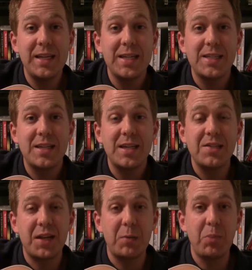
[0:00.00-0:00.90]
is the
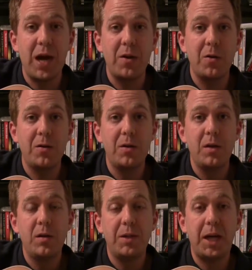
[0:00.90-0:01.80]
second pattern,
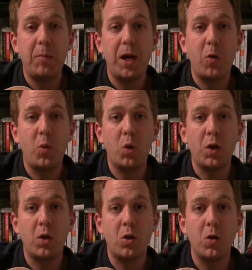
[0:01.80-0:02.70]
picking pattern that we're
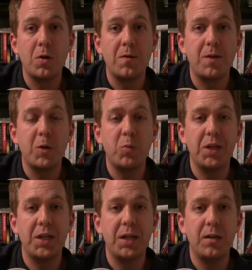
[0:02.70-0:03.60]
going to learn, the finger
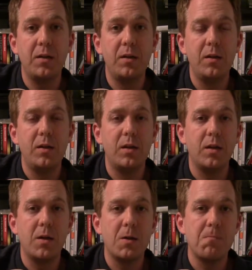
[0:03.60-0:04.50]
picking,
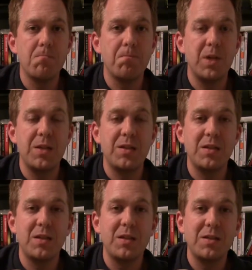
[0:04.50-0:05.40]
in
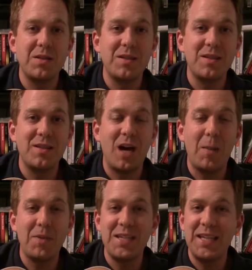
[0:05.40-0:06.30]
the
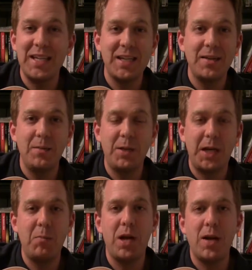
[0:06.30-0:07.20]
top 10
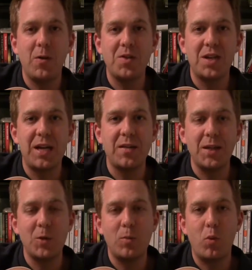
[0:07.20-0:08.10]
picking patterns that I
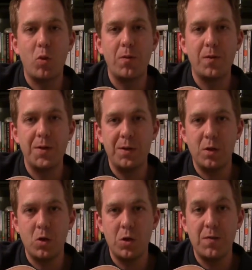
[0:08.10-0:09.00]
think are important for you to
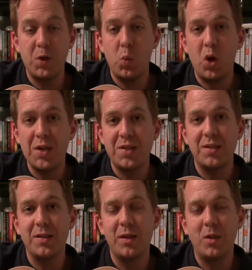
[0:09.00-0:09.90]
learn if you want
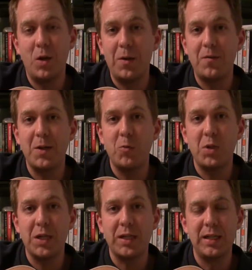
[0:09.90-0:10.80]
to learn how to finger
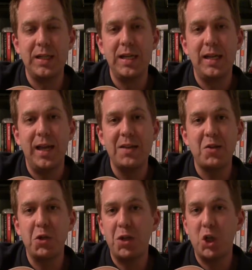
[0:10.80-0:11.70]
pick, and then
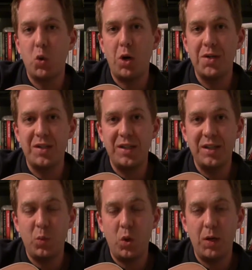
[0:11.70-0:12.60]
you can go on to
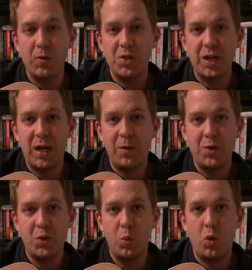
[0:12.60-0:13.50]
whatever style
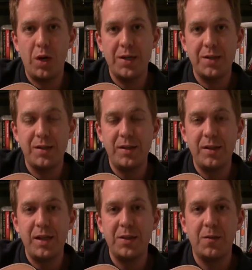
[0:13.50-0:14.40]
that you want
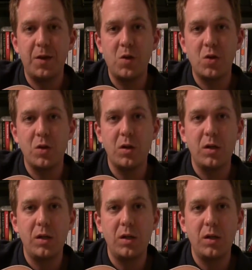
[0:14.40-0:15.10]
in the future.